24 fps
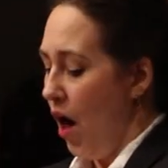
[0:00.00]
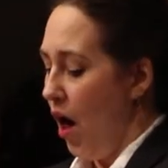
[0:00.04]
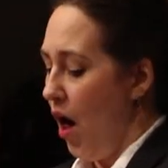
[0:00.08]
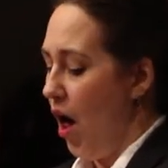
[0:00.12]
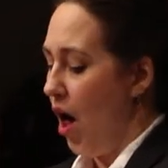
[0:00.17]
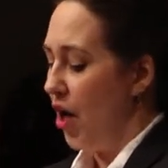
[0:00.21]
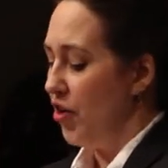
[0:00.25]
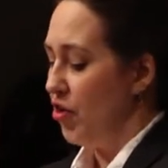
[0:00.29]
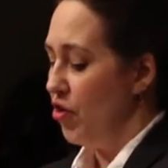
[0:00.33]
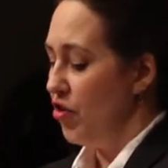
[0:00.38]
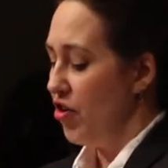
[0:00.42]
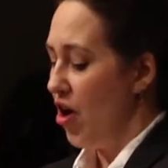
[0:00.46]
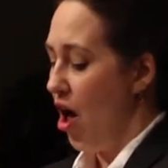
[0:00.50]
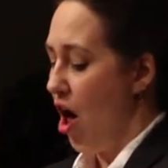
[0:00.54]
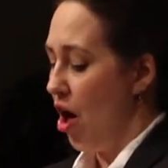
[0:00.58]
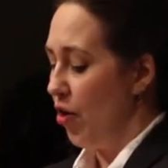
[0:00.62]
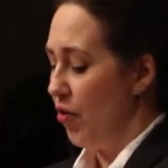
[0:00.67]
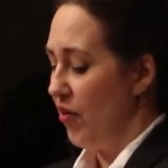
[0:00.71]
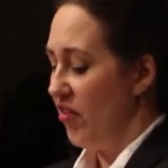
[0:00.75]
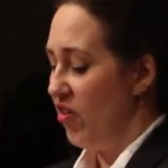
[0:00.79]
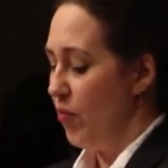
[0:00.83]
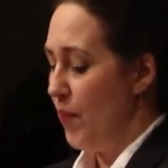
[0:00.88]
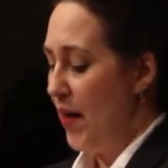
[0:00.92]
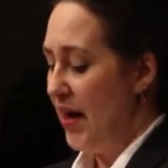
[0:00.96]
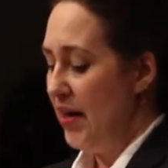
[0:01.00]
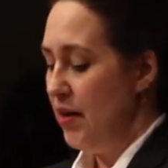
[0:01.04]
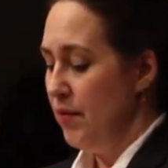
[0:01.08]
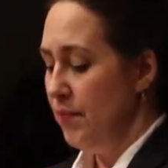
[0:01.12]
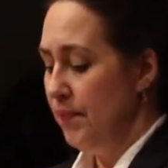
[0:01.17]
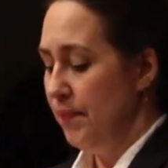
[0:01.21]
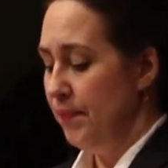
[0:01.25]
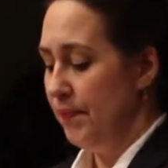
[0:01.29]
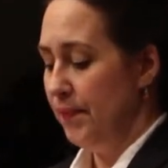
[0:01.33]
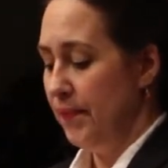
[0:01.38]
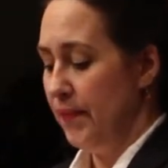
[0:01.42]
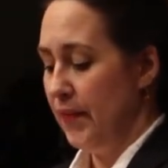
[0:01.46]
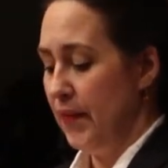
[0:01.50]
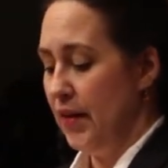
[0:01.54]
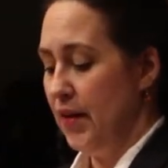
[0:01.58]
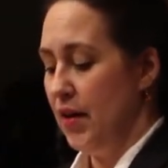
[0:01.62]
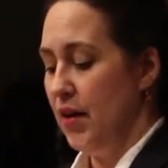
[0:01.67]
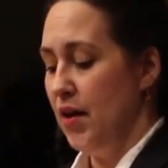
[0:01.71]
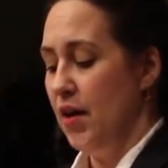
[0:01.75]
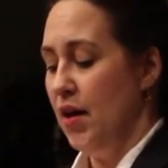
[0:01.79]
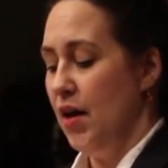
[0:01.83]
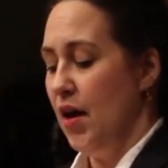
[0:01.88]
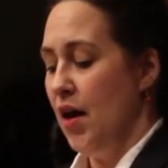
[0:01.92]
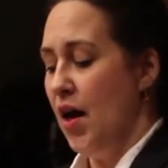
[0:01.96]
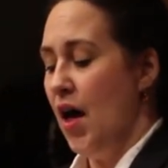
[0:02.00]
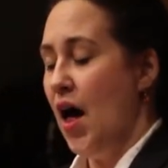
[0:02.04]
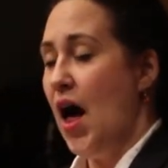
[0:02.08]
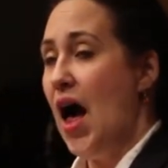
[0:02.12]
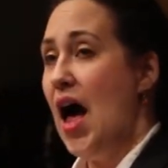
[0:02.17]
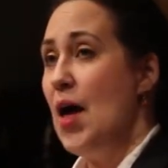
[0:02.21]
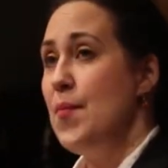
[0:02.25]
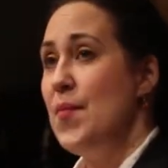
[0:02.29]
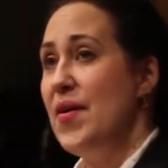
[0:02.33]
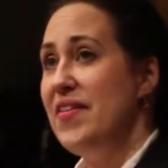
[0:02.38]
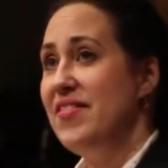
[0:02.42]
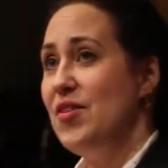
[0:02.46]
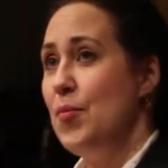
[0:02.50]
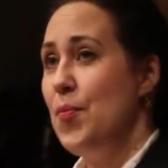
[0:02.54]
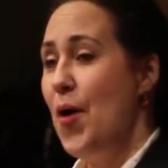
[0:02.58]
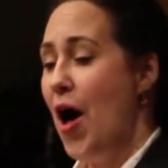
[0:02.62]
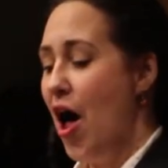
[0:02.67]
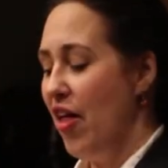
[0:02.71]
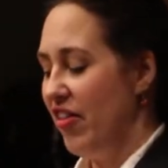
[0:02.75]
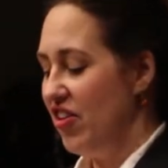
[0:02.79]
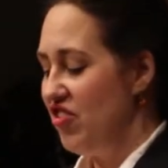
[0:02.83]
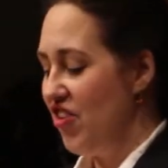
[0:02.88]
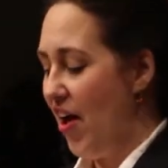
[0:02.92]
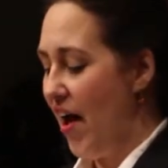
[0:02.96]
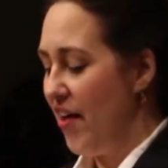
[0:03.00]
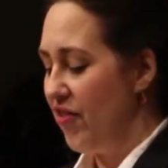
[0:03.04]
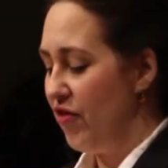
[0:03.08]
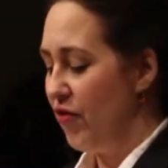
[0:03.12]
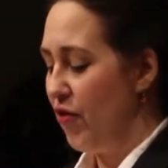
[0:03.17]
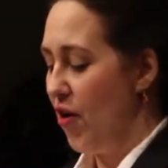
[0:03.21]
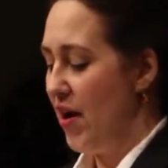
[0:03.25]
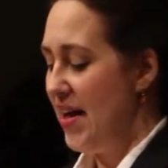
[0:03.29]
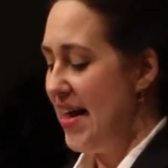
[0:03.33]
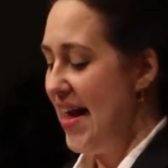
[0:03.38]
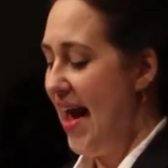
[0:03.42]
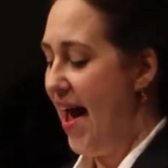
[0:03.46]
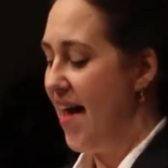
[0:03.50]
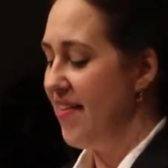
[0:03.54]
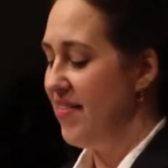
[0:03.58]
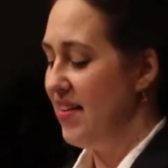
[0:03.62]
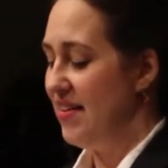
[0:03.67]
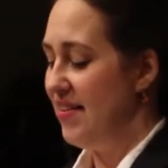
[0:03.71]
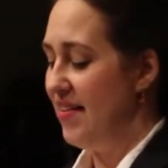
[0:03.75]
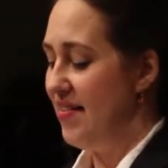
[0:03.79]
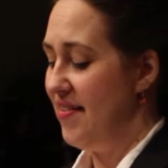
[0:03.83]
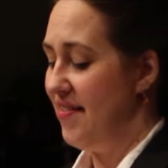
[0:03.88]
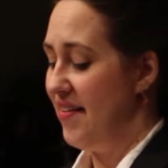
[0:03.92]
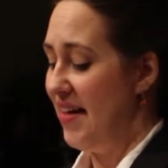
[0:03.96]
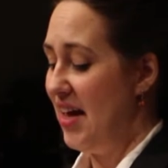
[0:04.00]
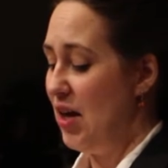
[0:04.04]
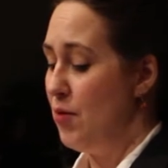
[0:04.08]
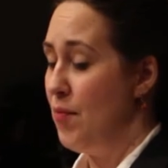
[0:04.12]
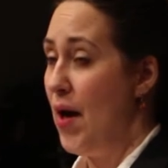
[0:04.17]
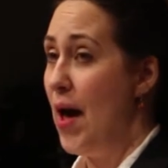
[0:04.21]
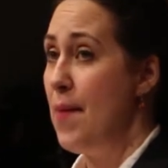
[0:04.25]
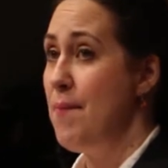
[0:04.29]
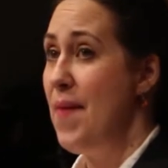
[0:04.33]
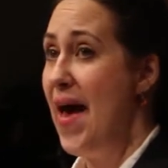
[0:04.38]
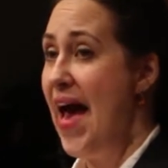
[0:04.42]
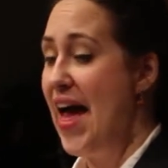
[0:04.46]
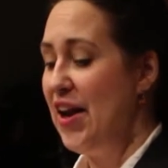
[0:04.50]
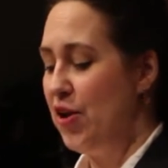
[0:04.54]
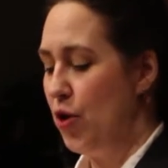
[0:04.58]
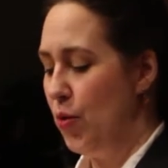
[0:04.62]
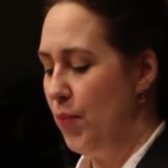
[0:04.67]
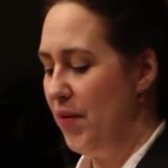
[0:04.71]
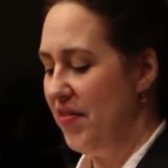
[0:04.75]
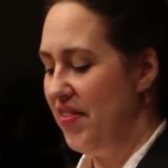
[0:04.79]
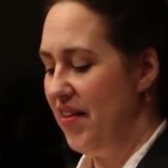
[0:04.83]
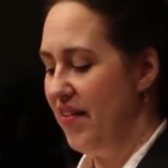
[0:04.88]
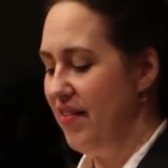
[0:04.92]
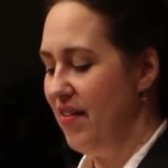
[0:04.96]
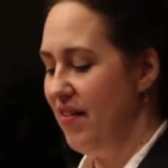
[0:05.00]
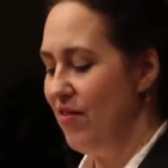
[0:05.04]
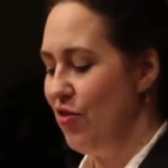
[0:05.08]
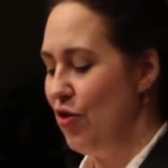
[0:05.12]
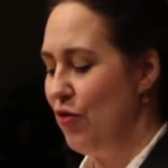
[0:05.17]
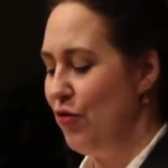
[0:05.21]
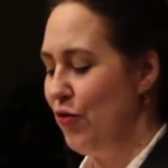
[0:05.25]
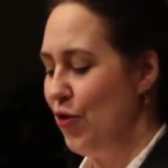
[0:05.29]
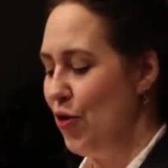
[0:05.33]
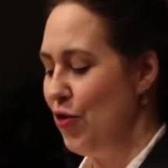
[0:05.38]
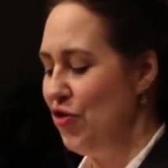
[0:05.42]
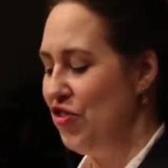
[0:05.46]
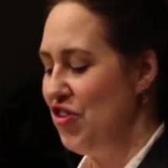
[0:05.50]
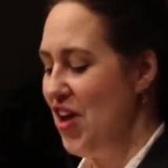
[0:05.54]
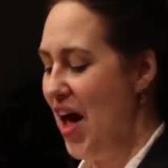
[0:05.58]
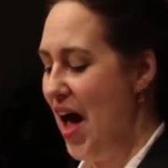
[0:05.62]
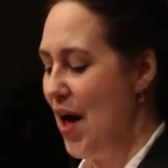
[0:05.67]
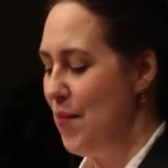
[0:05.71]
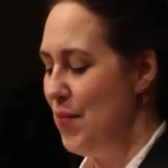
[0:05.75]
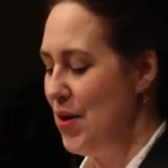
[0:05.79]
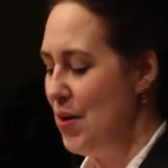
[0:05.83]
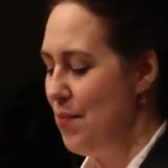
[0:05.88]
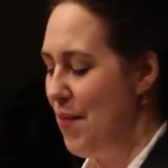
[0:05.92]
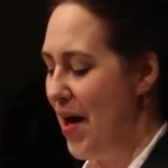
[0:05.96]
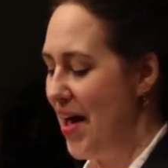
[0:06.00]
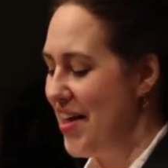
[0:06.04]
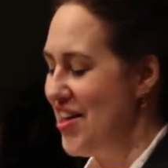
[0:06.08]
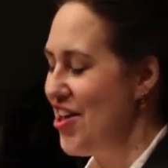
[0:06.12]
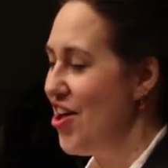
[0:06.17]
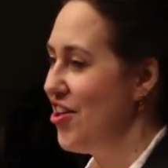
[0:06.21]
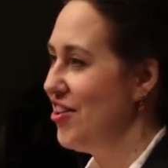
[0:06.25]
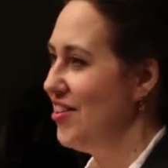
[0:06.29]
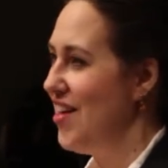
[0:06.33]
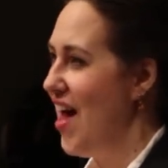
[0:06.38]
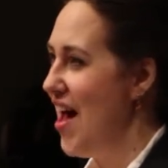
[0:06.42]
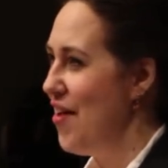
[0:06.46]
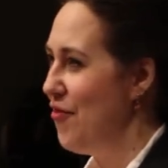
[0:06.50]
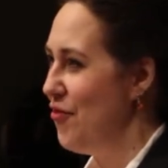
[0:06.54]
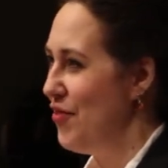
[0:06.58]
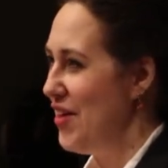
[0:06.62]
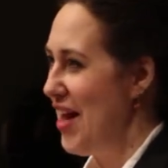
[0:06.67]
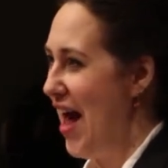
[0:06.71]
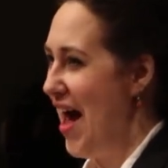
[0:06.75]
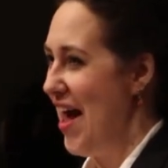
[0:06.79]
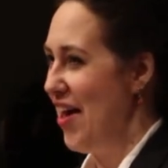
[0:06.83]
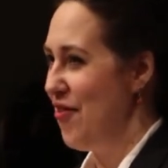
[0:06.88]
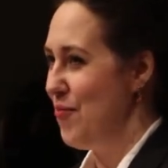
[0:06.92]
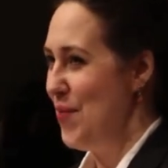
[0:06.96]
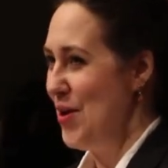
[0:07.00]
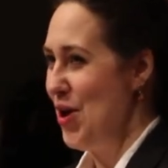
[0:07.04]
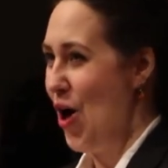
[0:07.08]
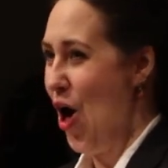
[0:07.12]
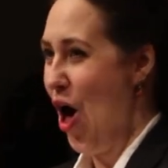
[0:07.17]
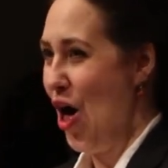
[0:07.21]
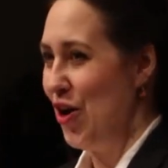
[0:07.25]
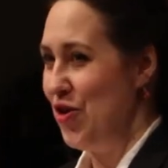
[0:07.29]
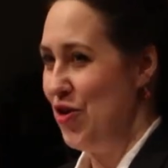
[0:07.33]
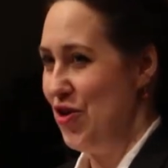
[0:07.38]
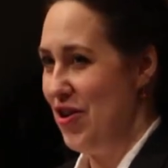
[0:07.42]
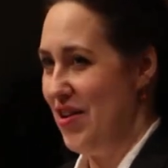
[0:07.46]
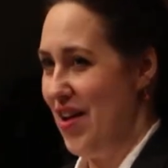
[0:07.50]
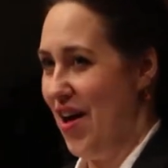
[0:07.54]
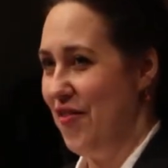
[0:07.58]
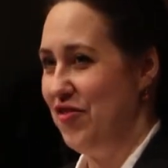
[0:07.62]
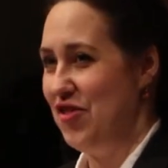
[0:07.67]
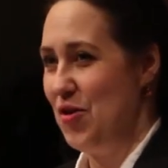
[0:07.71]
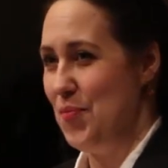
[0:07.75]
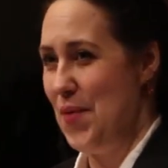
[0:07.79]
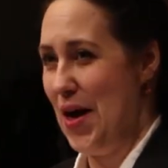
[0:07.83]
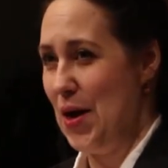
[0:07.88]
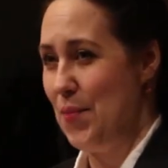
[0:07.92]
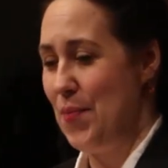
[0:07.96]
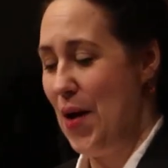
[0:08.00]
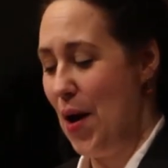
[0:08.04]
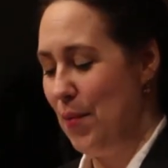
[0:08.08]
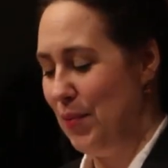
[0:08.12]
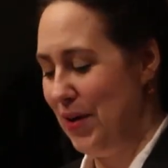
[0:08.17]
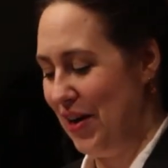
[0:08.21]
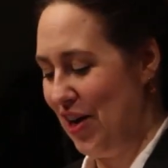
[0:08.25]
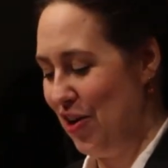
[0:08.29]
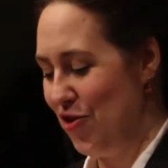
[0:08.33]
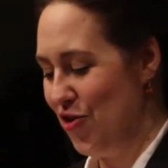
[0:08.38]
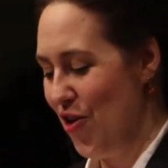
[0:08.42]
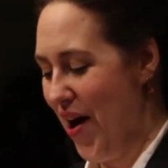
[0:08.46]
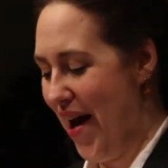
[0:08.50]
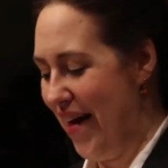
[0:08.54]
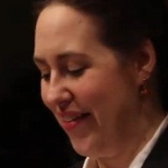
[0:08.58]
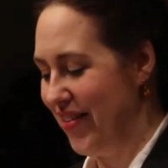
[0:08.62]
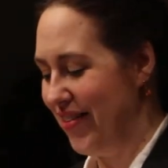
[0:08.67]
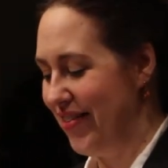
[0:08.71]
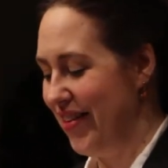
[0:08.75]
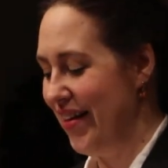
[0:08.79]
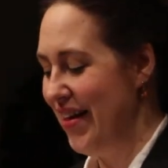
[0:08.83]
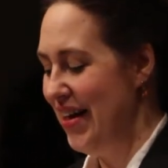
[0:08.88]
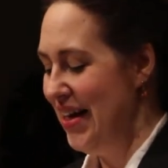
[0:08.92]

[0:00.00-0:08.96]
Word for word: Honored Congressman, I must apologize for any hesitancy in my manner, but this is the first time in my young life that I have been honored enough to make public address.